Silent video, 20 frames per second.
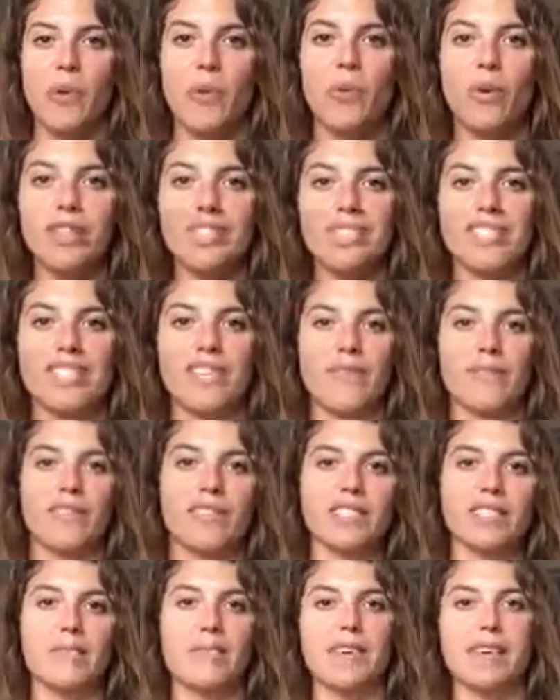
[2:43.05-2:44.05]
What's the
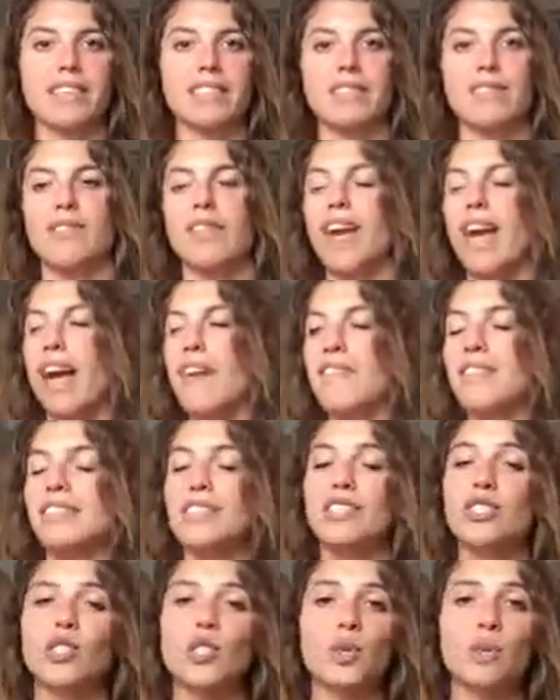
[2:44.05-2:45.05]
difference? Because if they have a
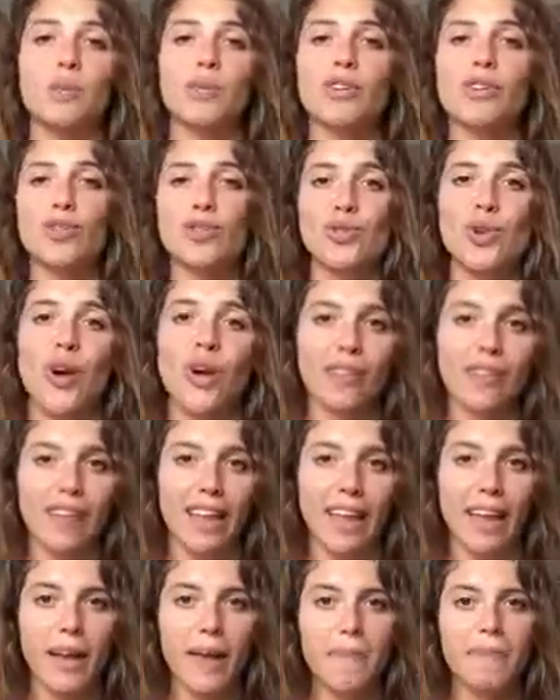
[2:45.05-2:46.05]
super strong
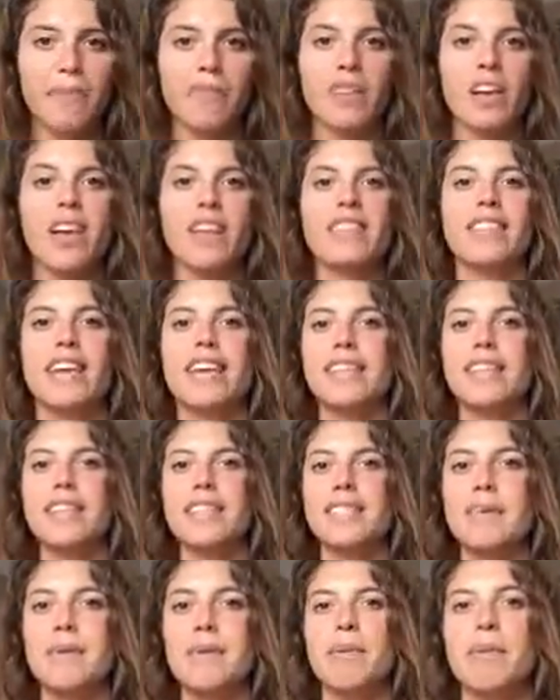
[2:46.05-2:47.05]
leg, they
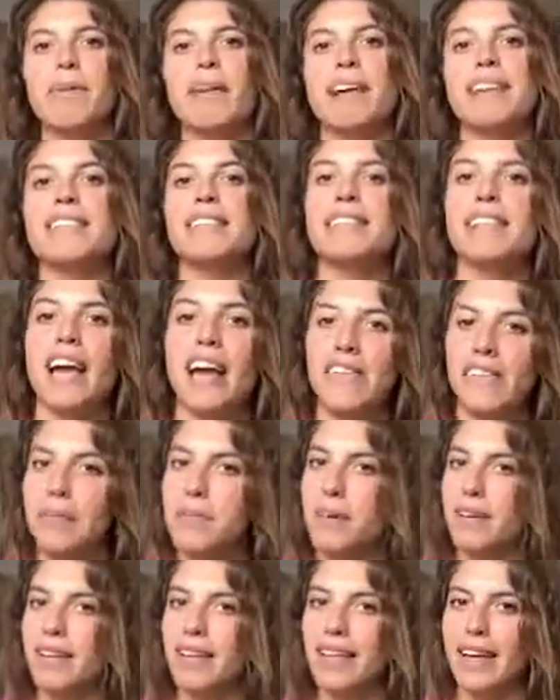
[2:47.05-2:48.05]
need to be placing
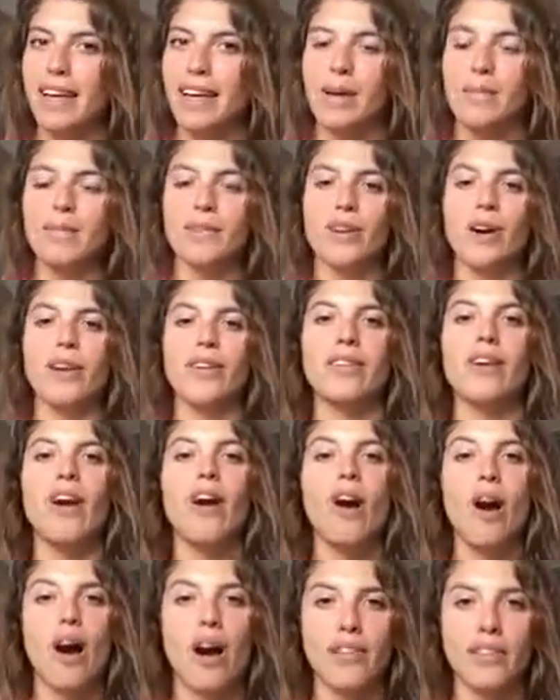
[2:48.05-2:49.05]
everybody that comes
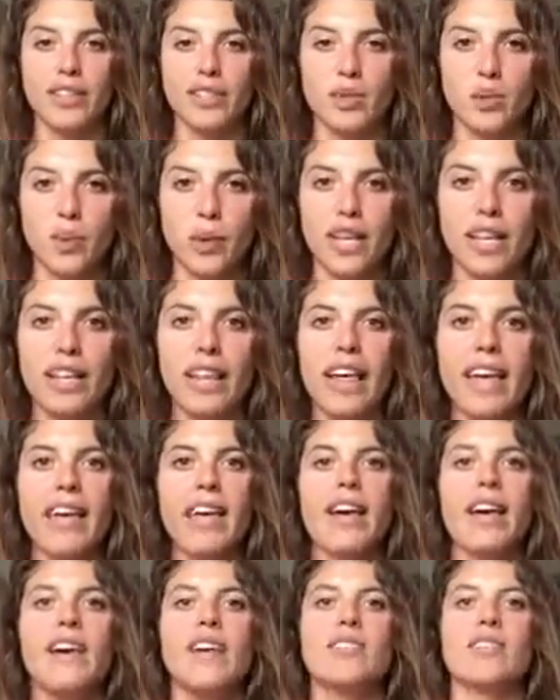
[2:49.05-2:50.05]
on this weak
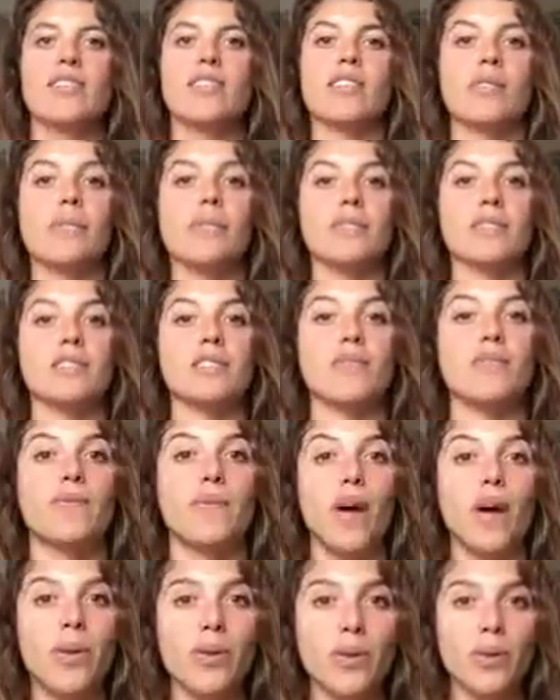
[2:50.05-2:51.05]
leg so that it builds
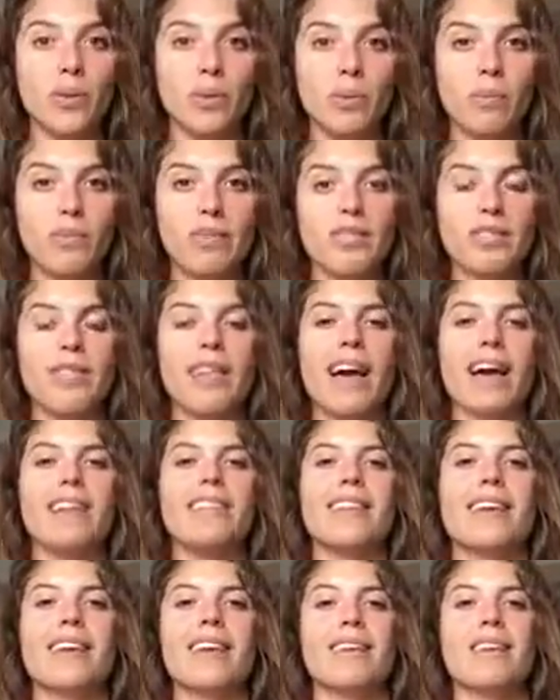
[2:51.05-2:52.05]
volume so
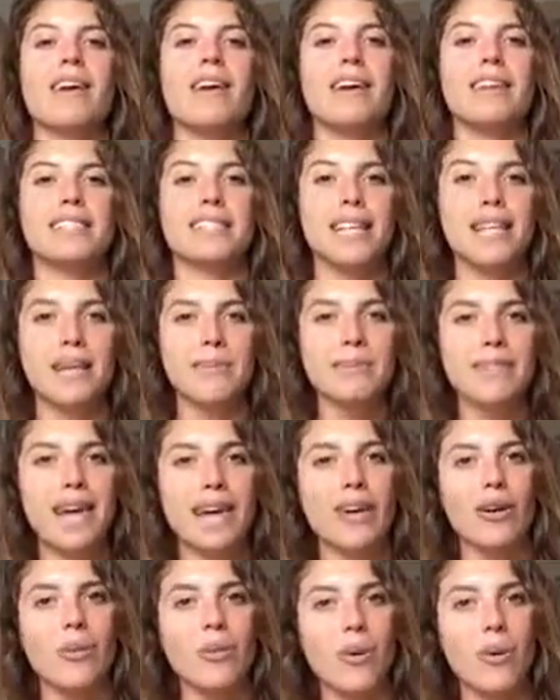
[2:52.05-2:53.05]
that they can Team
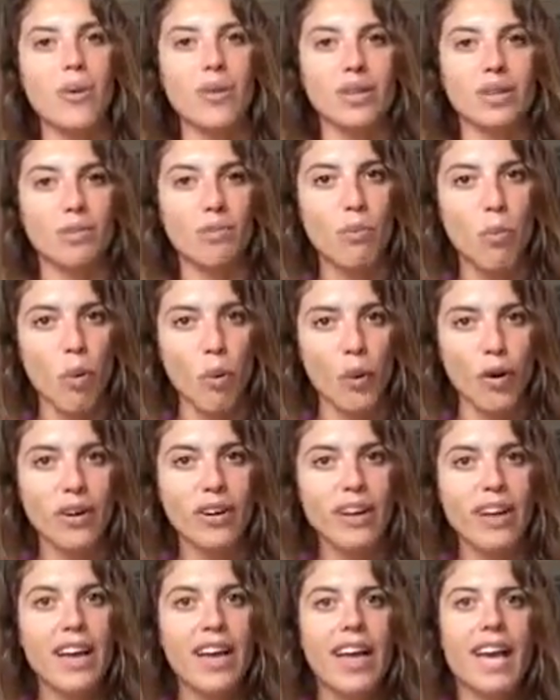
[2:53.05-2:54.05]
Cycle Bonus
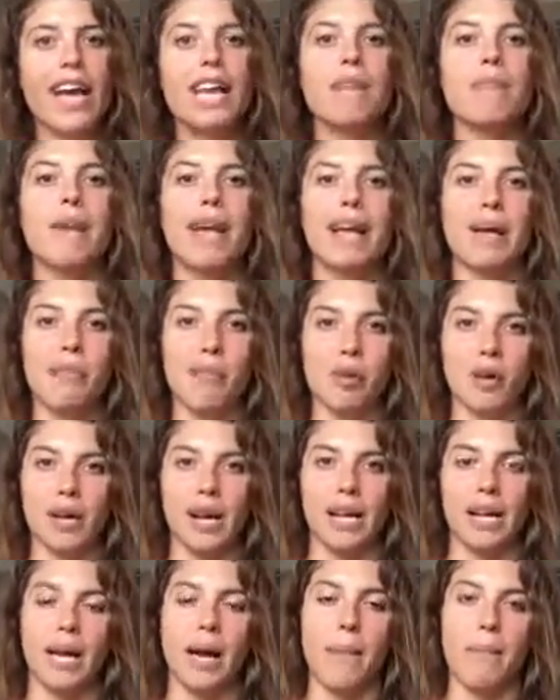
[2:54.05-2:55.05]
more and make more
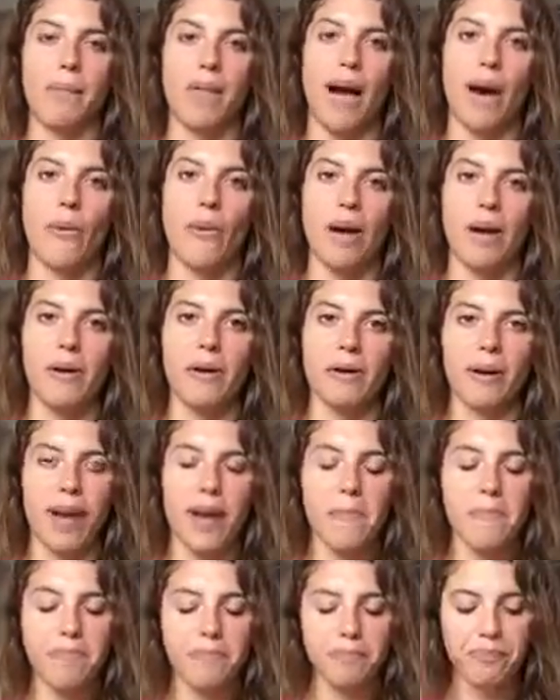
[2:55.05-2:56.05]
income that way,
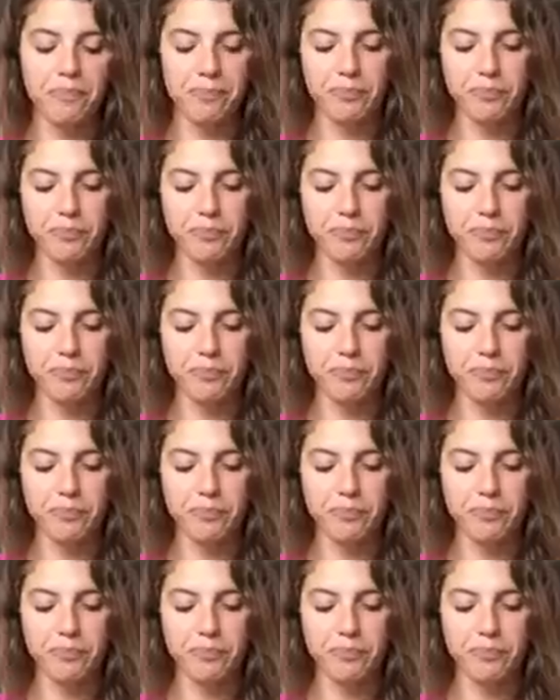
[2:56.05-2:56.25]
okay?